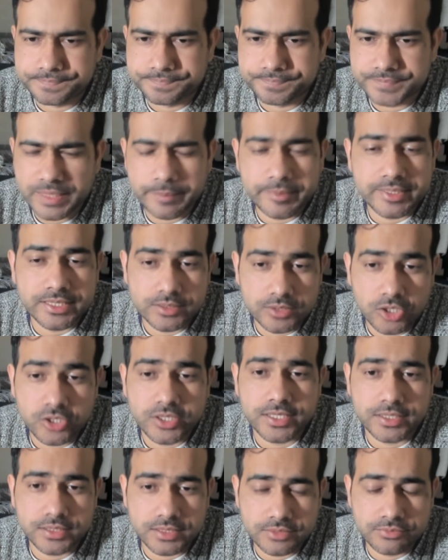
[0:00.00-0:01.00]
I mean,
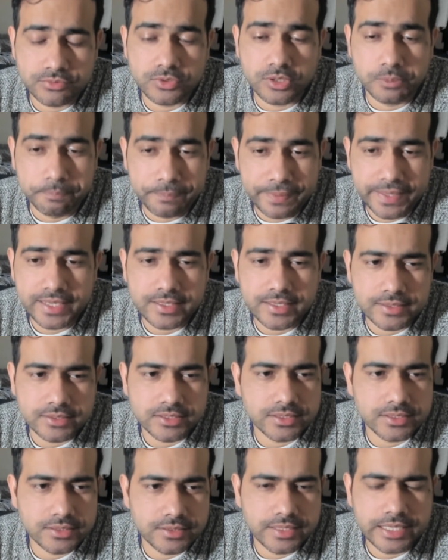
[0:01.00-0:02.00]
if you
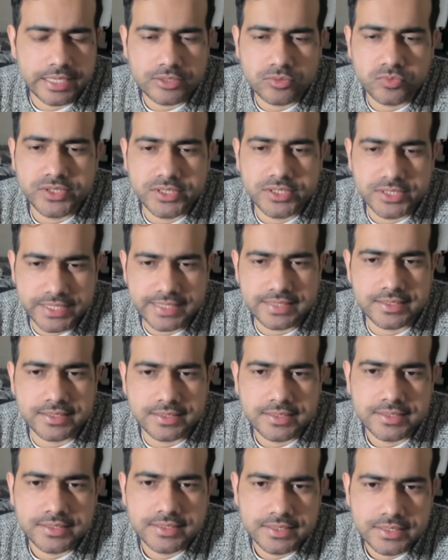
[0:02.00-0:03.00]
compare that with tech,
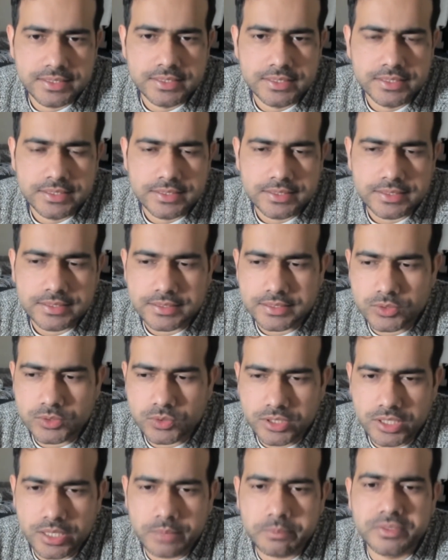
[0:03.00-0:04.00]

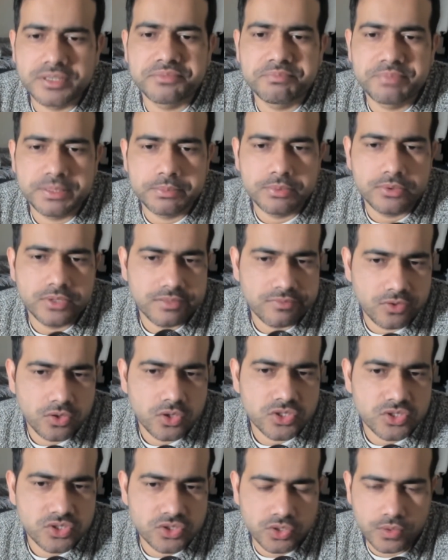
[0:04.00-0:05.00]
the number of people who have
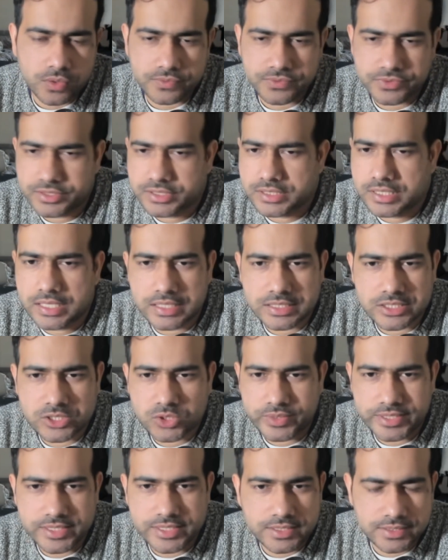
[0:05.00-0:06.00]
lost jobs in the last
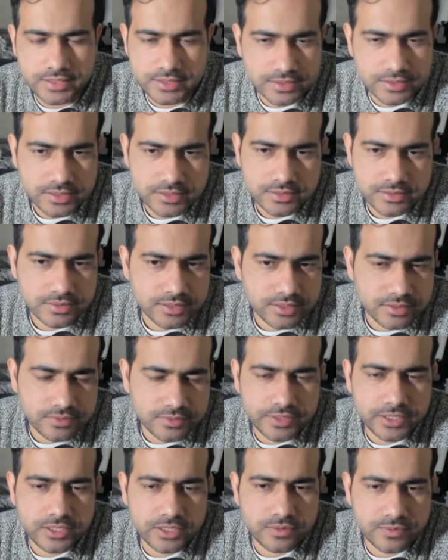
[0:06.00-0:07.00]
20 years in the
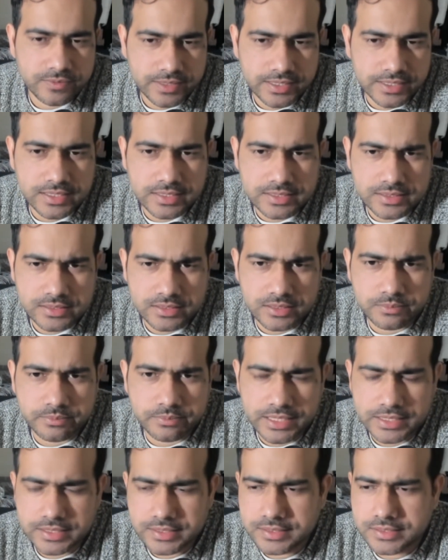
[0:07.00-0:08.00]
field of finance and
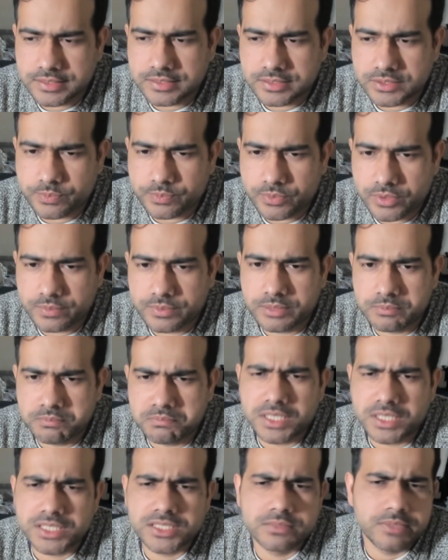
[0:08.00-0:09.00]
banking is probably
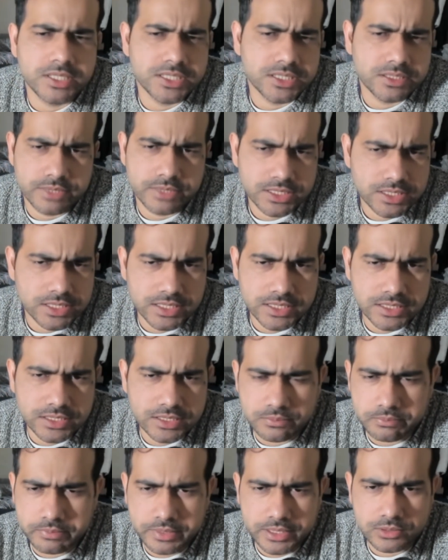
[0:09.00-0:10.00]
much, much, much less
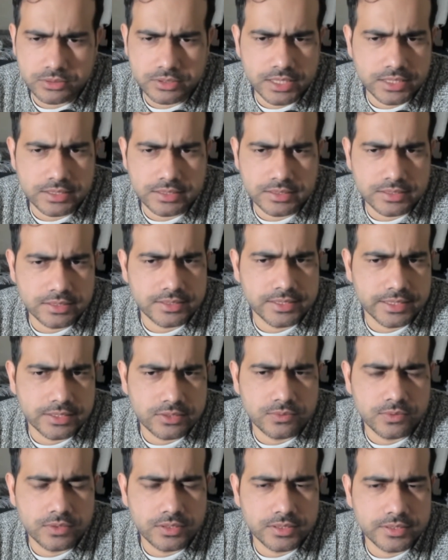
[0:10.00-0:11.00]
compared to that in the
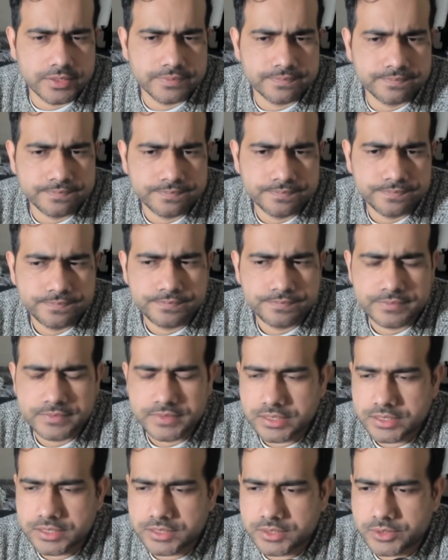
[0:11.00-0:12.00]
tech world.
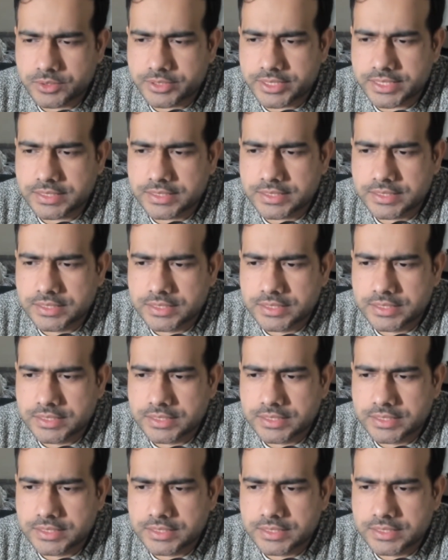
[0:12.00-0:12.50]
All right.